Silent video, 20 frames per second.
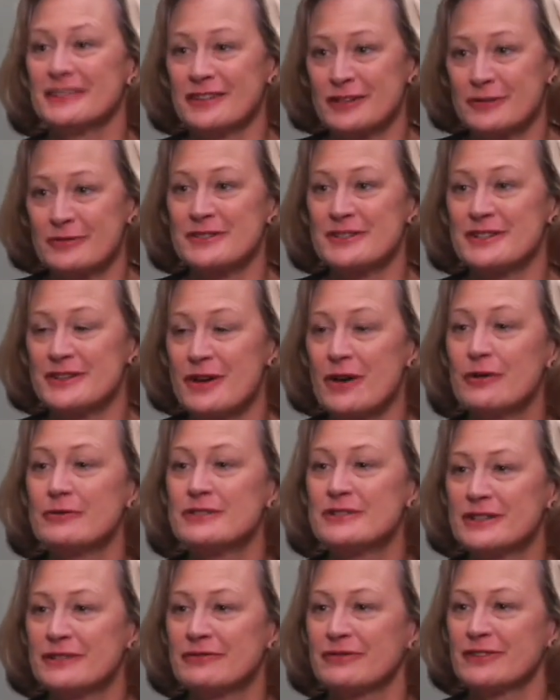there was no
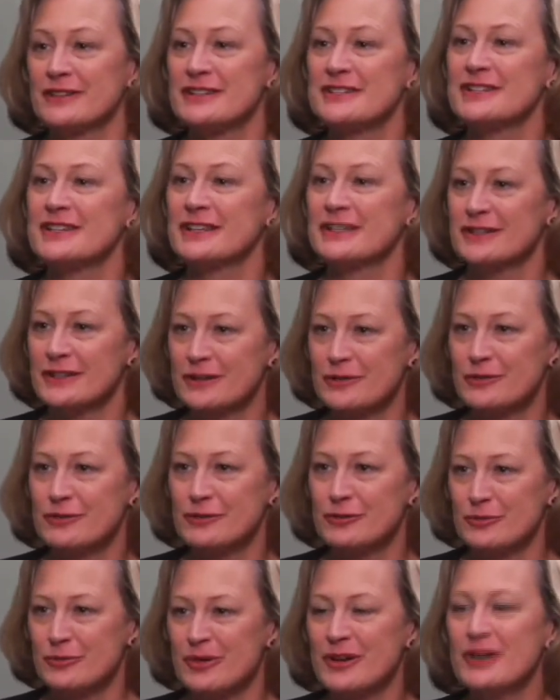difference in the
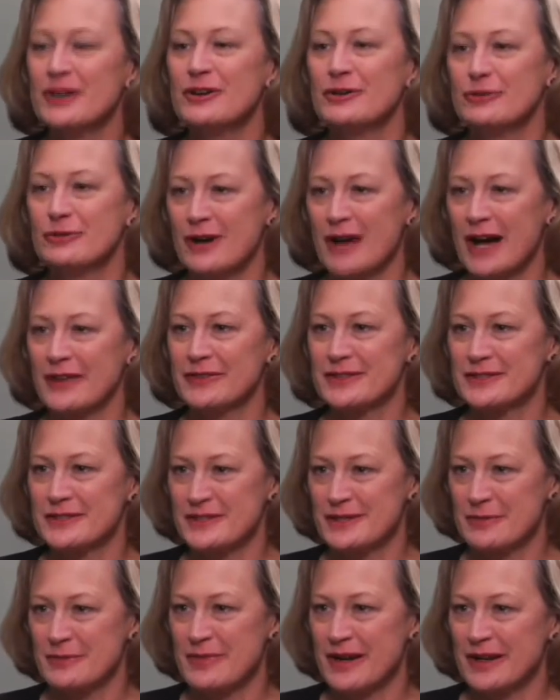group who got the
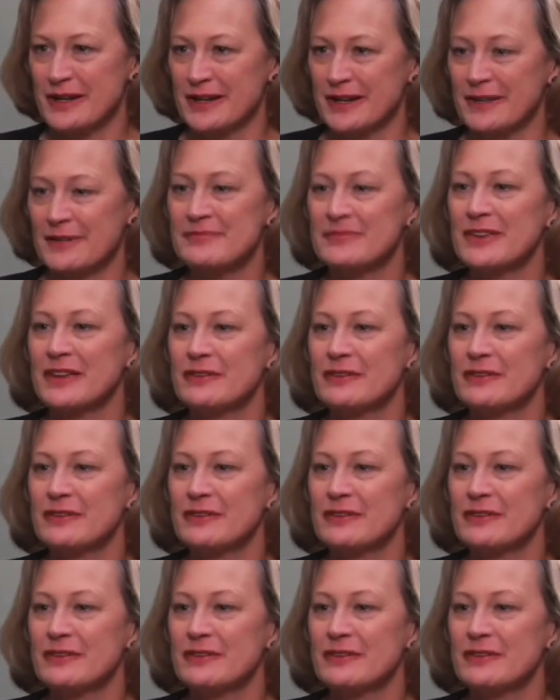Zometa